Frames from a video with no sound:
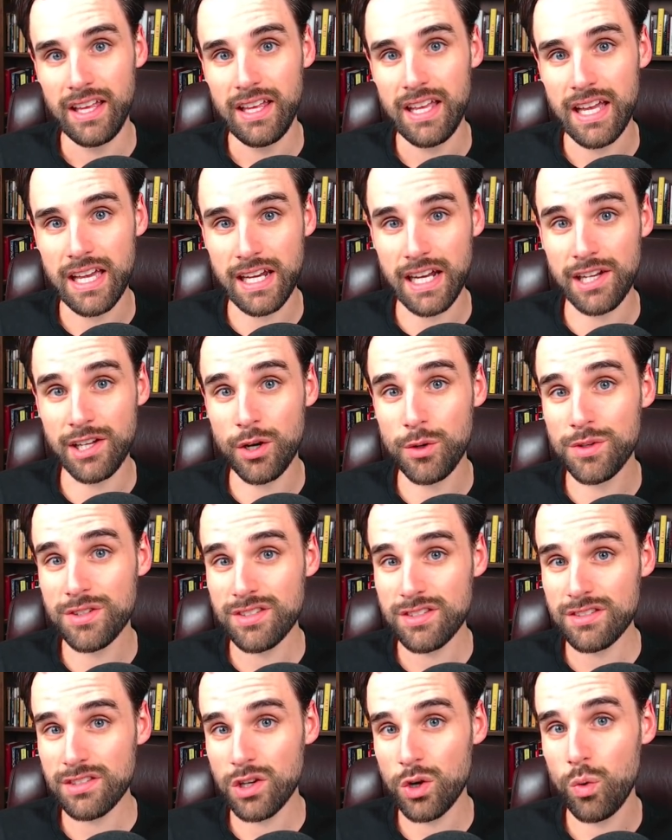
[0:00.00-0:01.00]
And I know
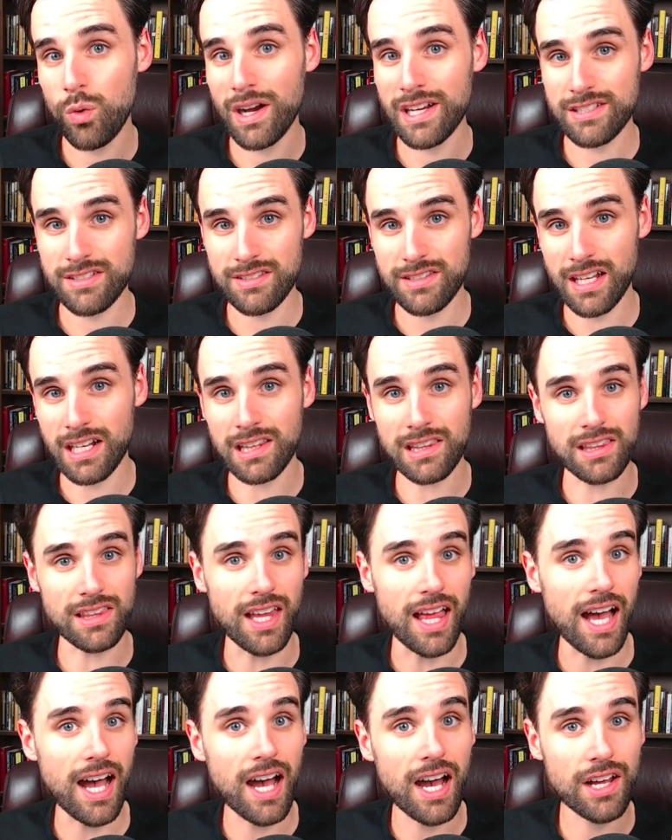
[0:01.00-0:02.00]
this is a question that a
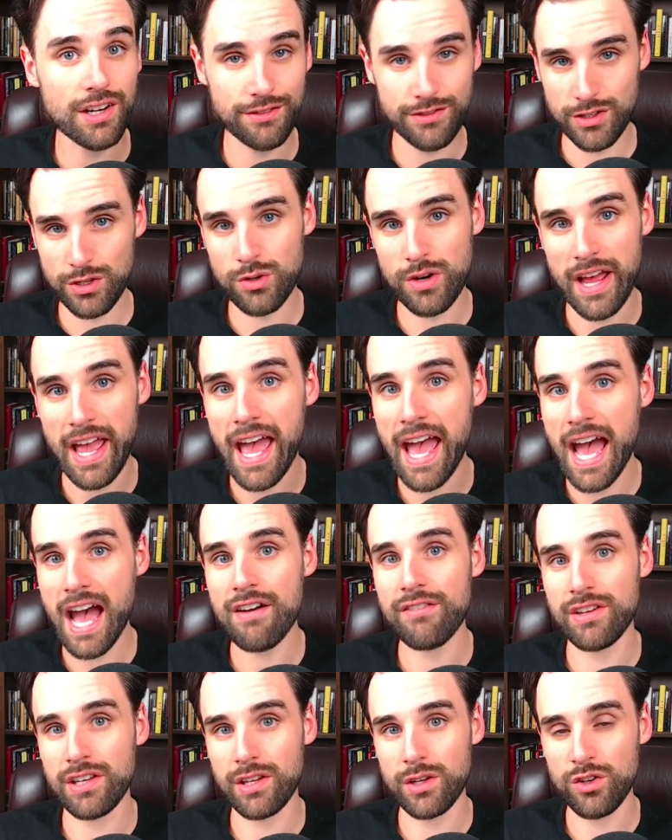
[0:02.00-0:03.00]
lot of you are
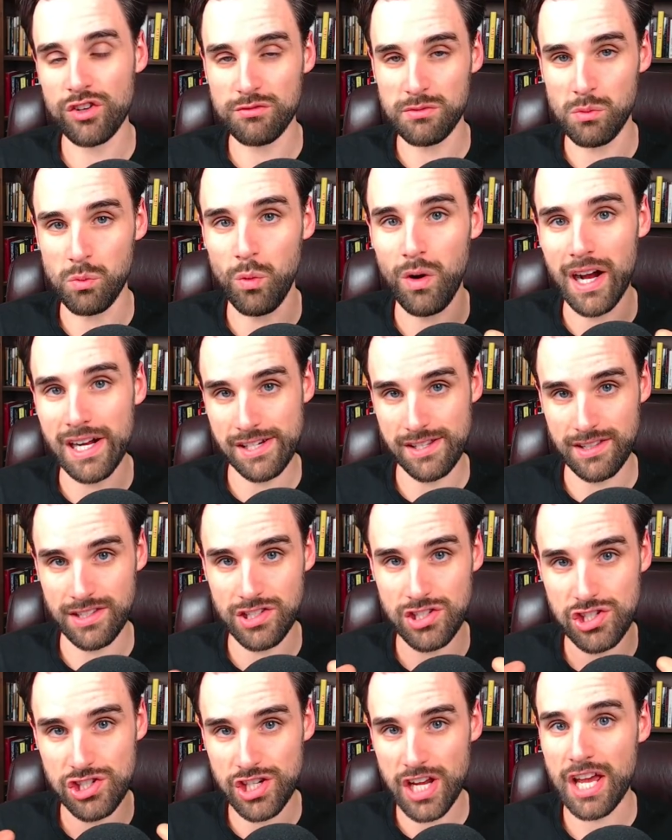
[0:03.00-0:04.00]
having who've been watching
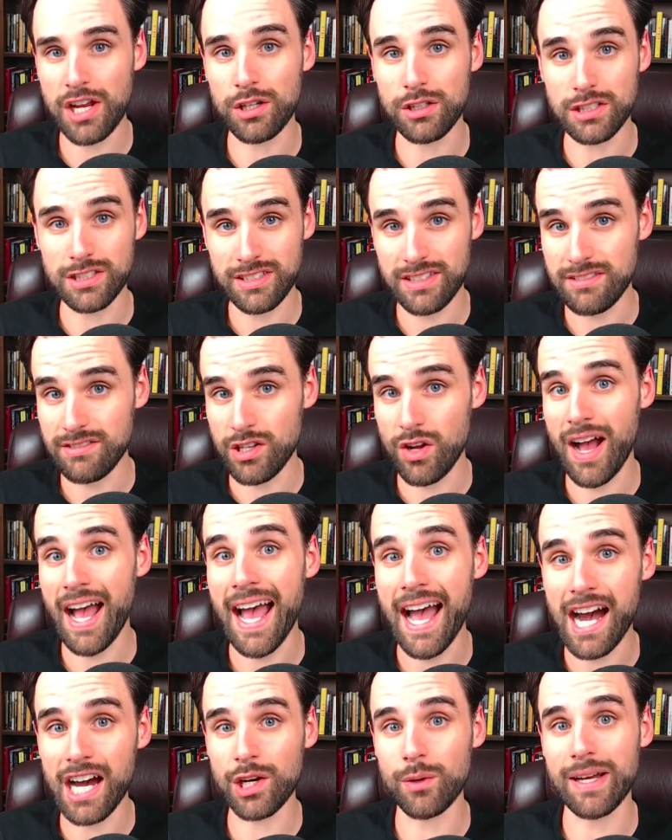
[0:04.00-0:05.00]
this channel is, you know,
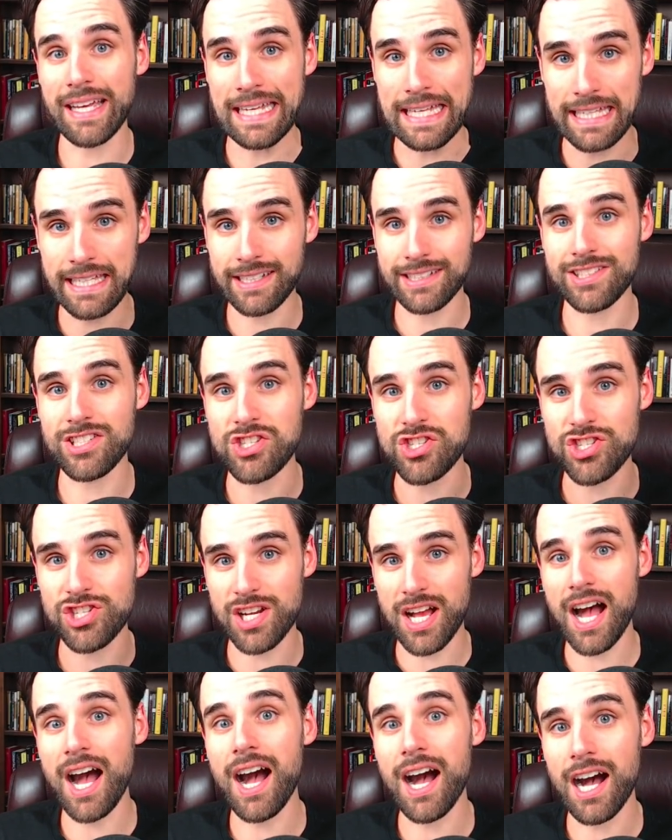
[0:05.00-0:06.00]
how do I get a
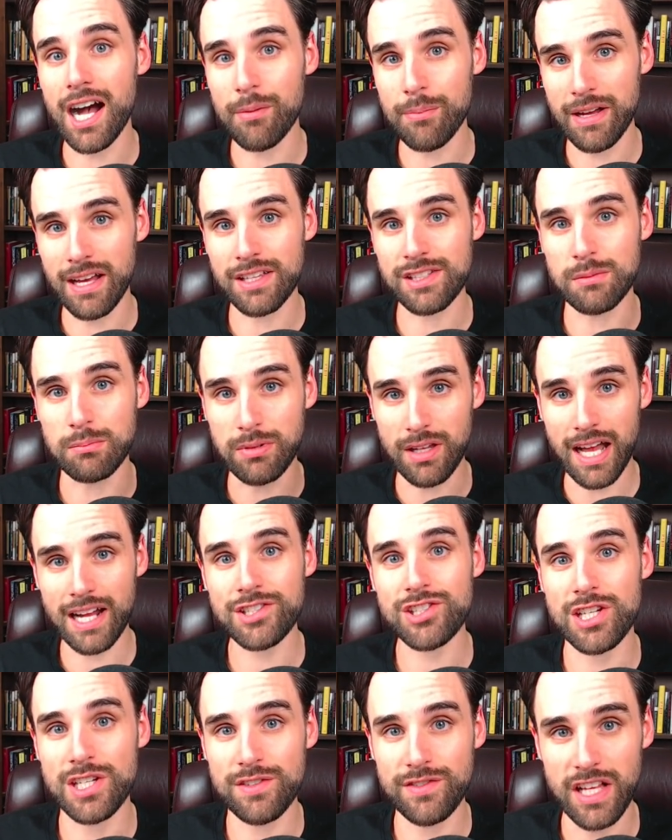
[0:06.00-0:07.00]
job as a
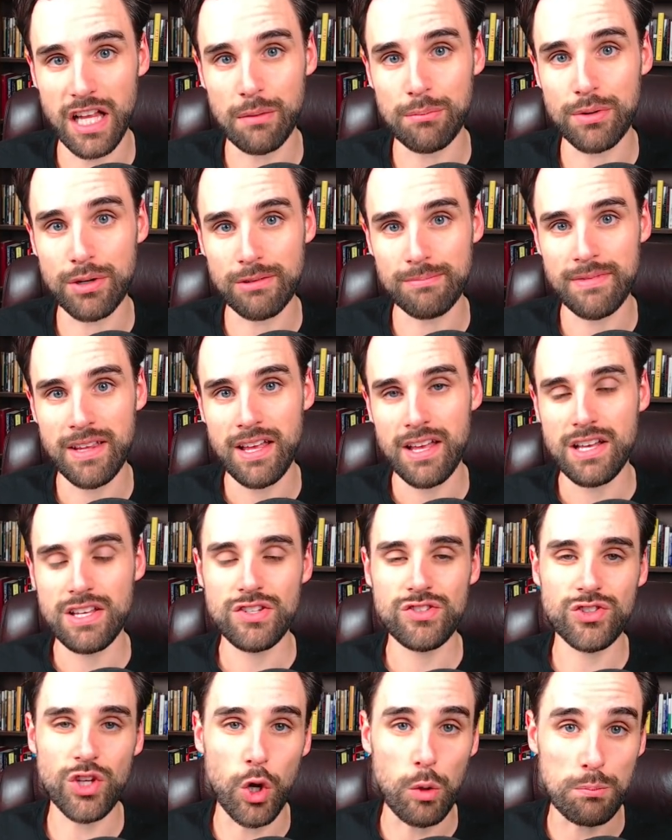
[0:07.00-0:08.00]
blockchain developer?
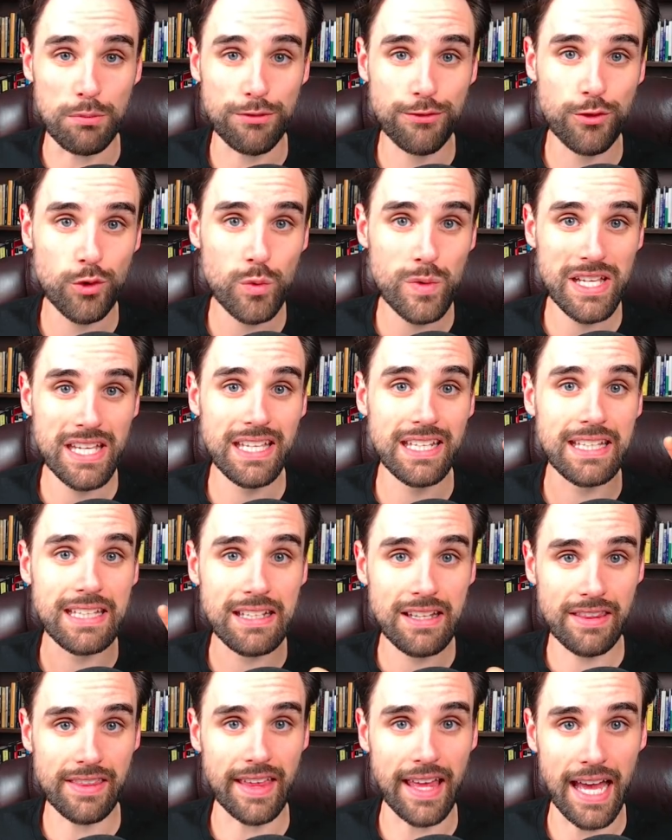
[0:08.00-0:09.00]
So before we get
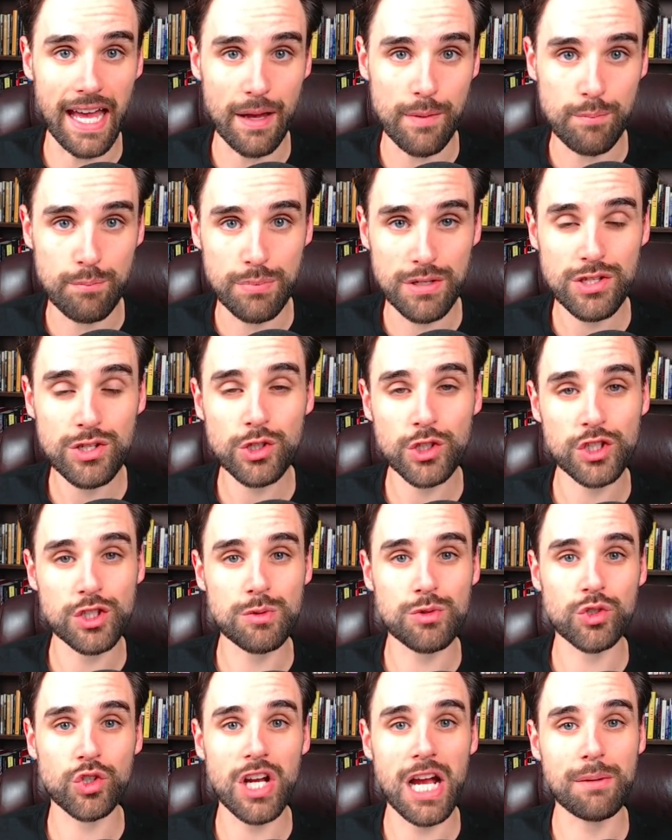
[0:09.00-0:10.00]
into that, be sure to
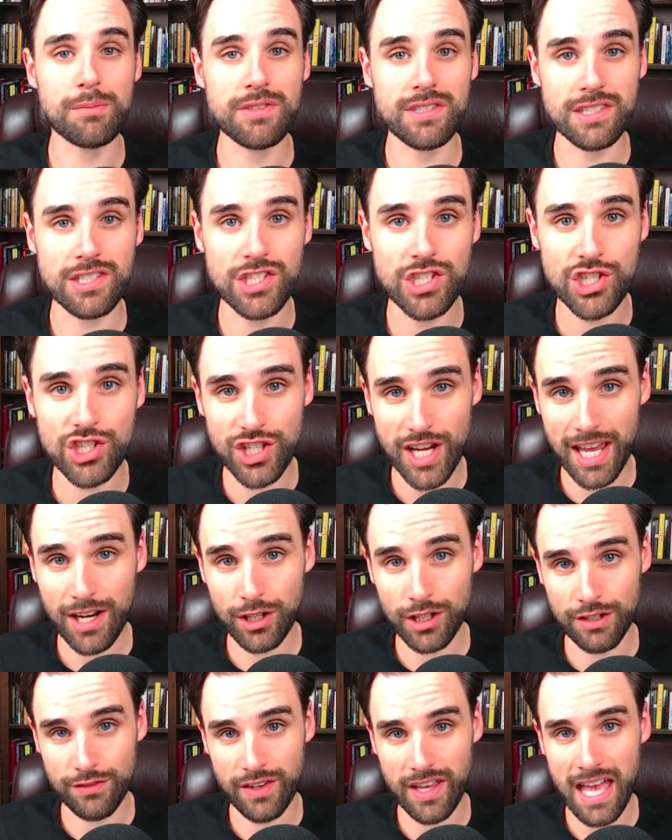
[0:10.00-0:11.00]
subscribe to this
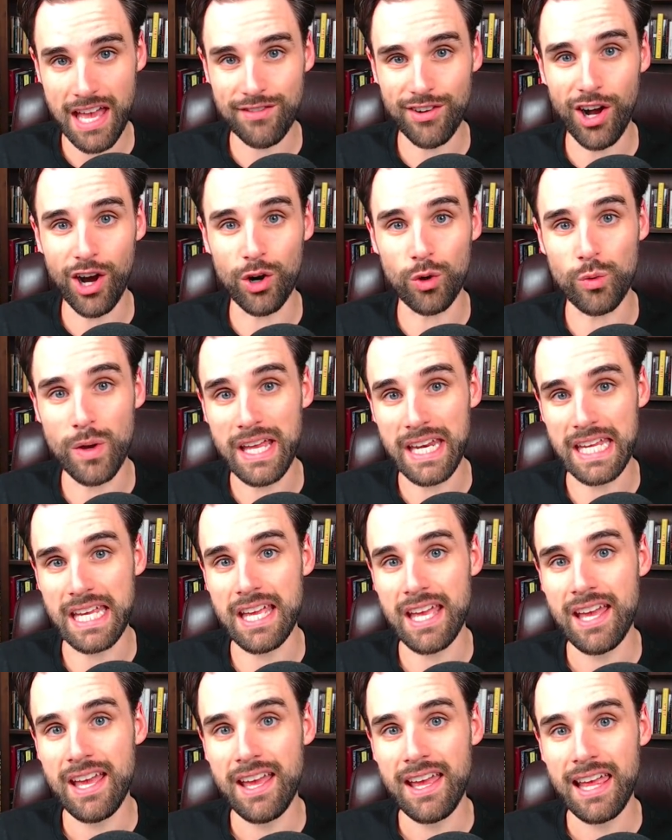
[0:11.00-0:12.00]
channel if you haven't
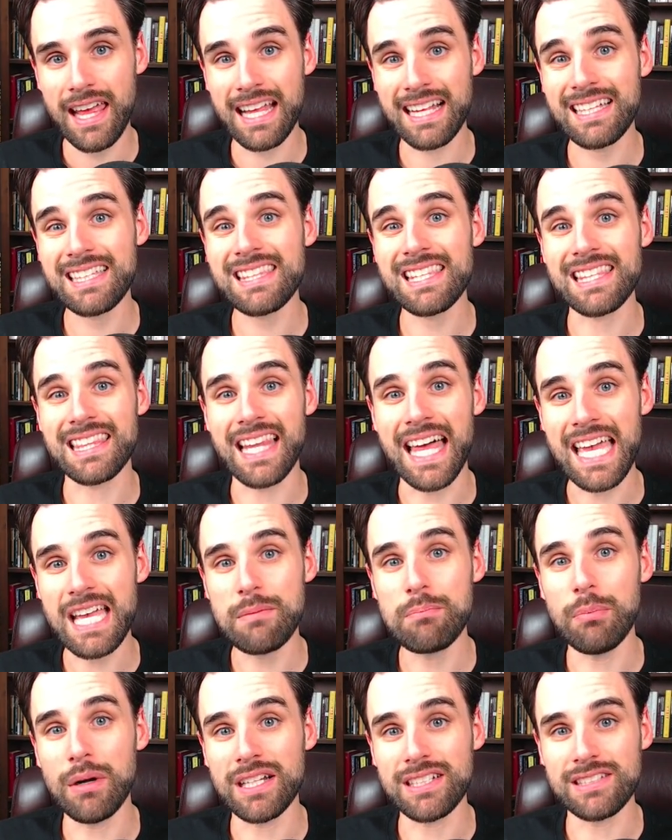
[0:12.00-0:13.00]
already and click the
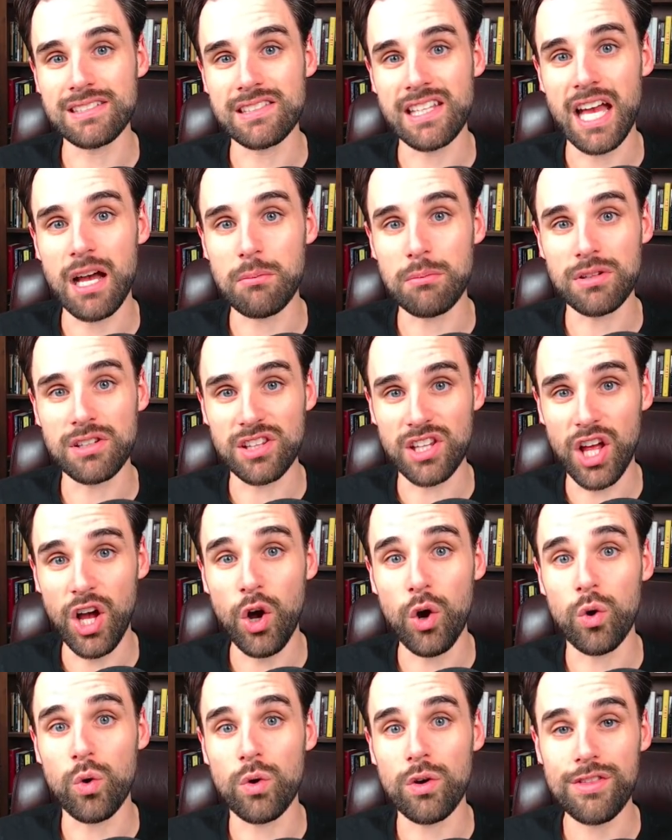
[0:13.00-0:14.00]
like button down
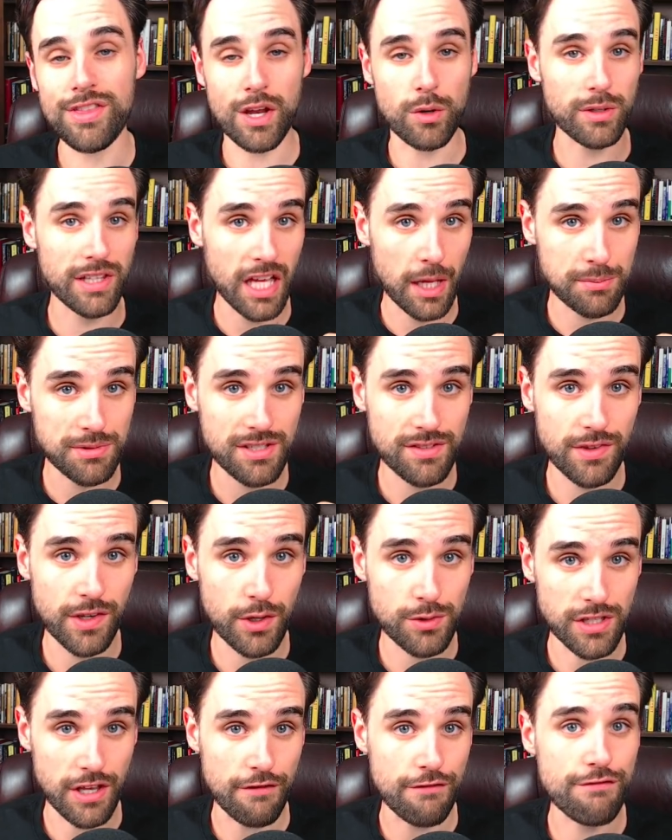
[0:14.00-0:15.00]
below. That really helps these
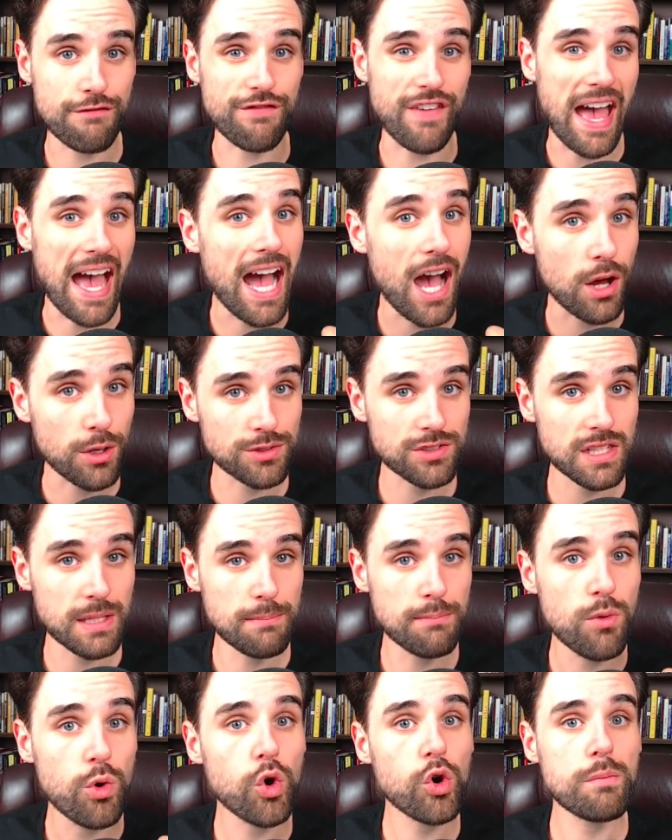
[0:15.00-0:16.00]
videos get found so that
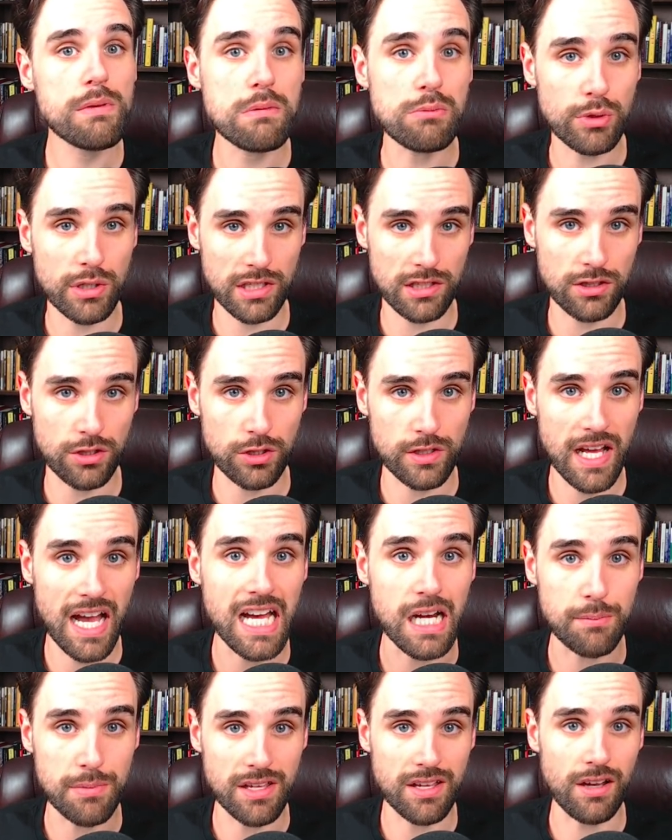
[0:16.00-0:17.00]
more people can learn
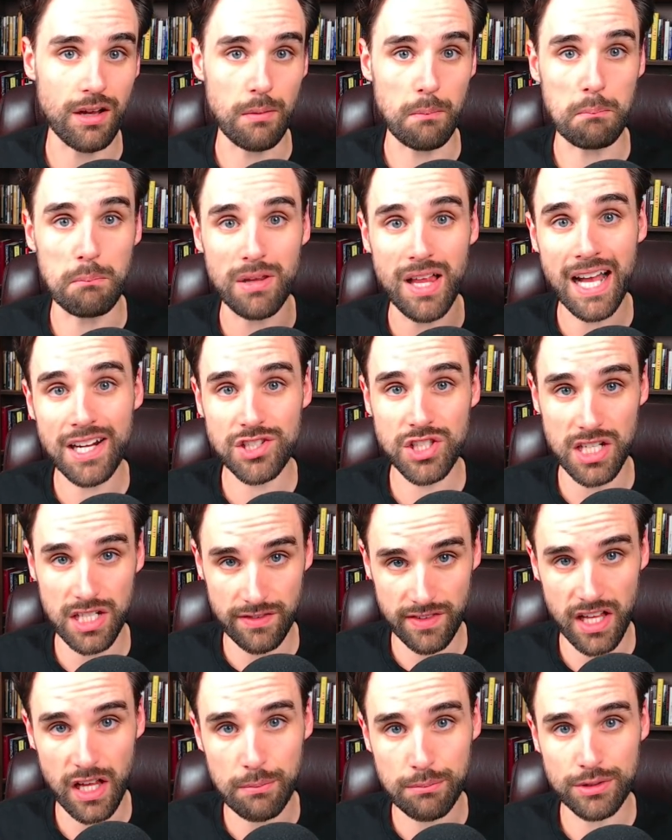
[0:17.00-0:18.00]
how to become blockchain
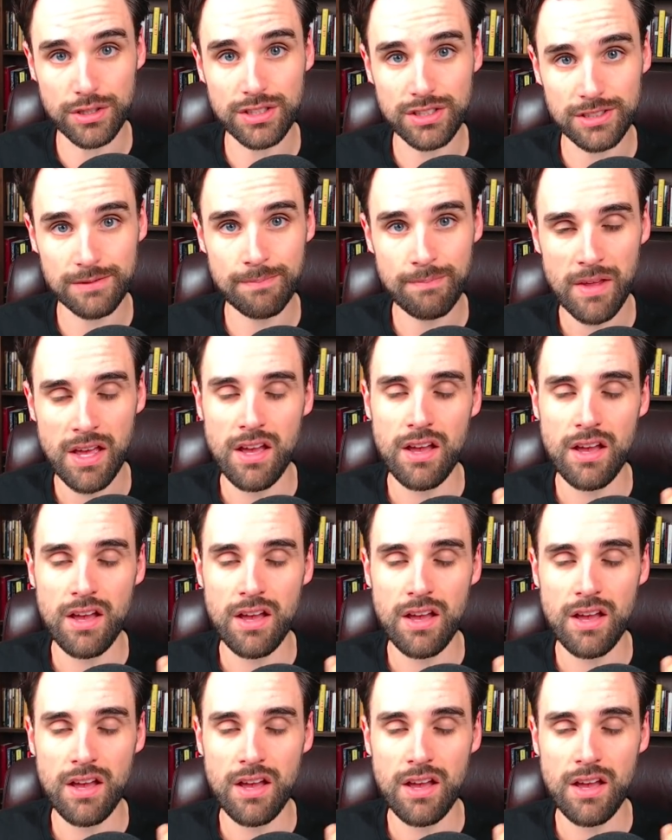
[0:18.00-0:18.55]
developers.